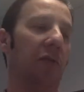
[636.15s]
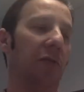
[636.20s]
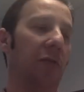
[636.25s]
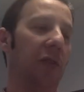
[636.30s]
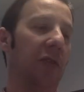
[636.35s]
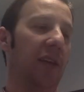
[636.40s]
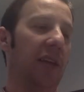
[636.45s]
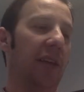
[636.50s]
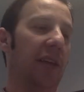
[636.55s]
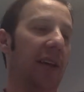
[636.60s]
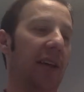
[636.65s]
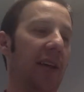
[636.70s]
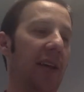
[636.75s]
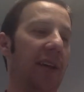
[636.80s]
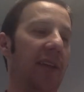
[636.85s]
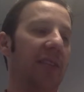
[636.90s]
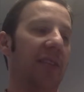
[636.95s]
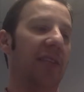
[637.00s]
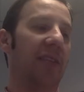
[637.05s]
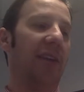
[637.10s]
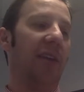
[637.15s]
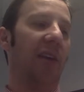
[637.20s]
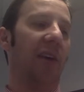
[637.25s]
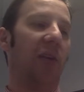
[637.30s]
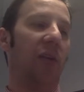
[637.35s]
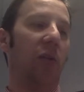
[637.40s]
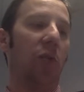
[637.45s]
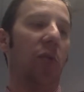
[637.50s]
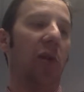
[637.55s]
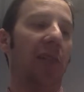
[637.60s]
for the Senior
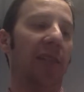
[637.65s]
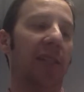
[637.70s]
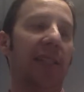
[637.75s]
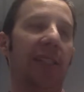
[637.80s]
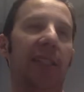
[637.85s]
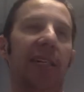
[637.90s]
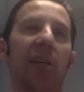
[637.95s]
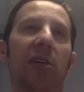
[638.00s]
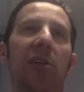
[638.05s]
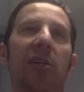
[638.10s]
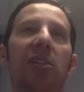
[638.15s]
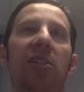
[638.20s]
Health and Wellness Center.